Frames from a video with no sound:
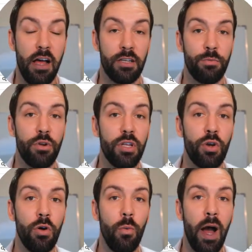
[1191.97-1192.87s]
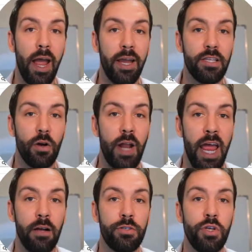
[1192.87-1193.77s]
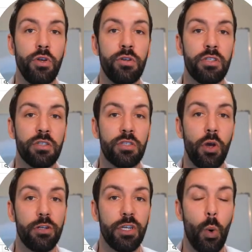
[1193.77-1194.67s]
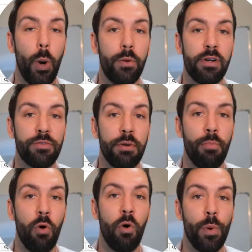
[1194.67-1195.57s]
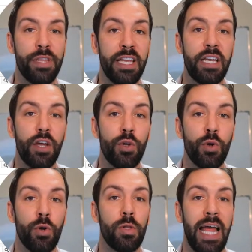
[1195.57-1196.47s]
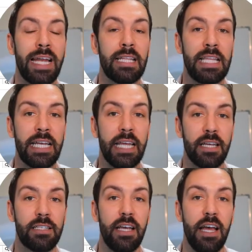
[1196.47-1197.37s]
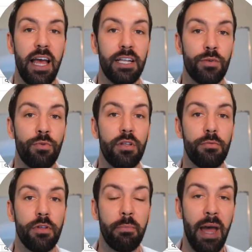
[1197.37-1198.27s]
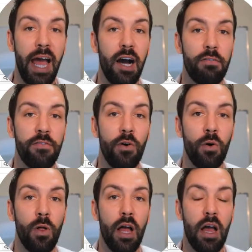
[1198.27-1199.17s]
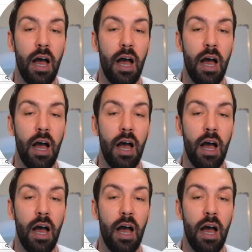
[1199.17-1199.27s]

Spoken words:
Some really cool ways on how to use the search queries report within Google Analytics. It's a really powerful